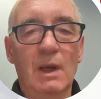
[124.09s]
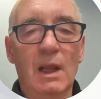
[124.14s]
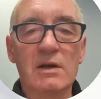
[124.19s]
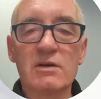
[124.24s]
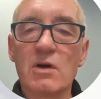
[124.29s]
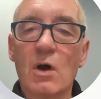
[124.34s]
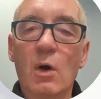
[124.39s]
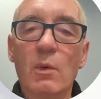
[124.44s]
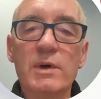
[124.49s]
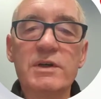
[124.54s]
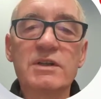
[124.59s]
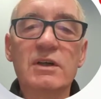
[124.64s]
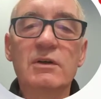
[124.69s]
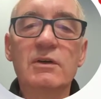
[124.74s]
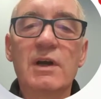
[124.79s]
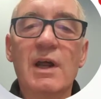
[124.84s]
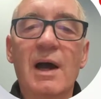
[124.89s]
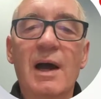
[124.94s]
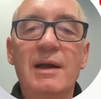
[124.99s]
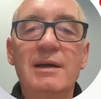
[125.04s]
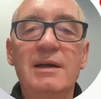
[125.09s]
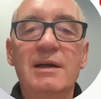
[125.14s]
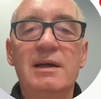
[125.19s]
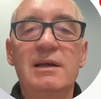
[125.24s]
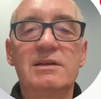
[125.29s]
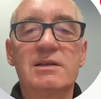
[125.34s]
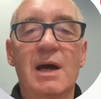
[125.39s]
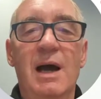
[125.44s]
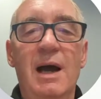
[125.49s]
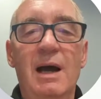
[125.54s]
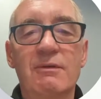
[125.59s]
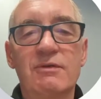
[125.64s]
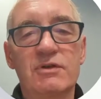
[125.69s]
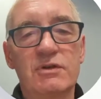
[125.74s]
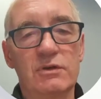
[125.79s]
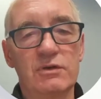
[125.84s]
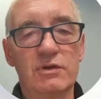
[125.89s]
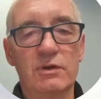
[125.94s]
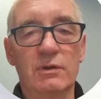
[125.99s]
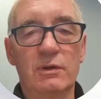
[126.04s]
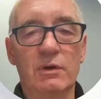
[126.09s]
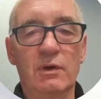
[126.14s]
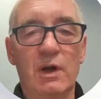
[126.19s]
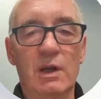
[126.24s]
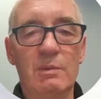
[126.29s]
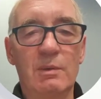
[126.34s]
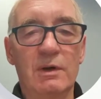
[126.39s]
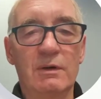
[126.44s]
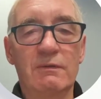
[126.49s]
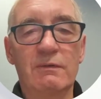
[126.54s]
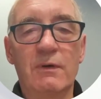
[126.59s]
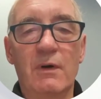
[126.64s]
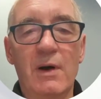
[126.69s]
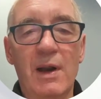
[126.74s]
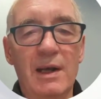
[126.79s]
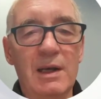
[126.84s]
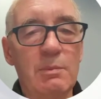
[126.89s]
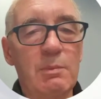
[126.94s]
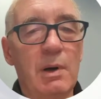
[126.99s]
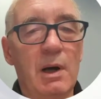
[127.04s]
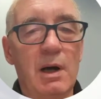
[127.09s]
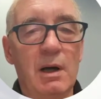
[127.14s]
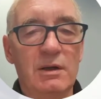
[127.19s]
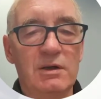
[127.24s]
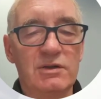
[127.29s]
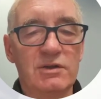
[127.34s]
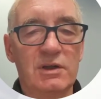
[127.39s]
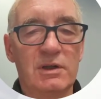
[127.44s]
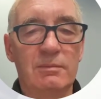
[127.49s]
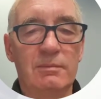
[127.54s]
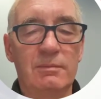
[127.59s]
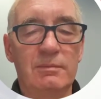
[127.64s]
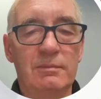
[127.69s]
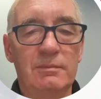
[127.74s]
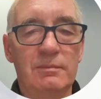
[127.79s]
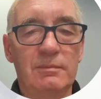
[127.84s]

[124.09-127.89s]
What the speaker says: It's always a good idea to have such an agreement for any partnership.